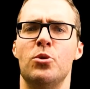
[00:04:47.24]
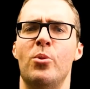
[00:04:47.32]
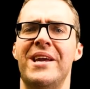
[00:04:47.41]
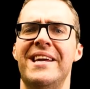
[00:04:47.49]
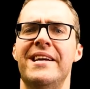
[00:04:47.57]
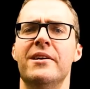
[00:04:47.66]
So
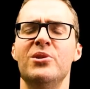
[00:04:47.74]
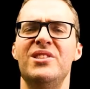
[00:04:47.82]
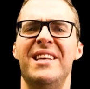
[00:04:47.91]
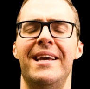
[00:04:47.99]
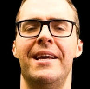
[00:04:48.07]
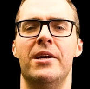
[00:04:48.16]

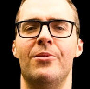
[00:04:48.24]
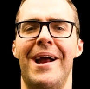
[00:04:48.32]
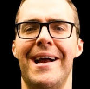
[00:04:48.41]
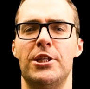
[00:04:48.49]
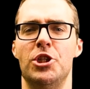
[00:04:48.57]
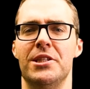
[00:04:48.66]
here's the
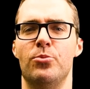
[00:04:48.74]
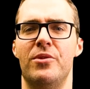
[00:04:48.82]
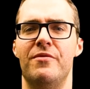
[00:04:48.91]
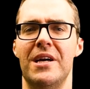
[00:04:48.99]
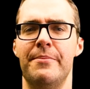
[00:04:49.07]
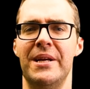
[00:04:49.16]
interactions
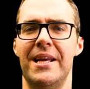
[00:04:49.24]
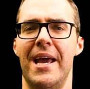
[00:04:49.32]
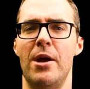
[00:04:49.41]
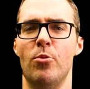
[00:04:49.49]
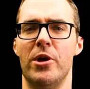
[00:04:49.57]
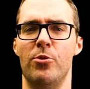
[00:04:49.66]
with vitamin
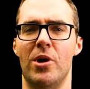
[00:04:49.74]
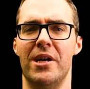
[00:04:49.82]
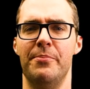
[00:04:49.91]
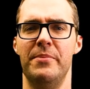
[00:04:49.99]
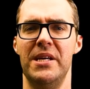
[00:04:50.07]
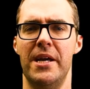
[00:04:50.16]
K where you
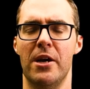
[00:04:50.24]
want to be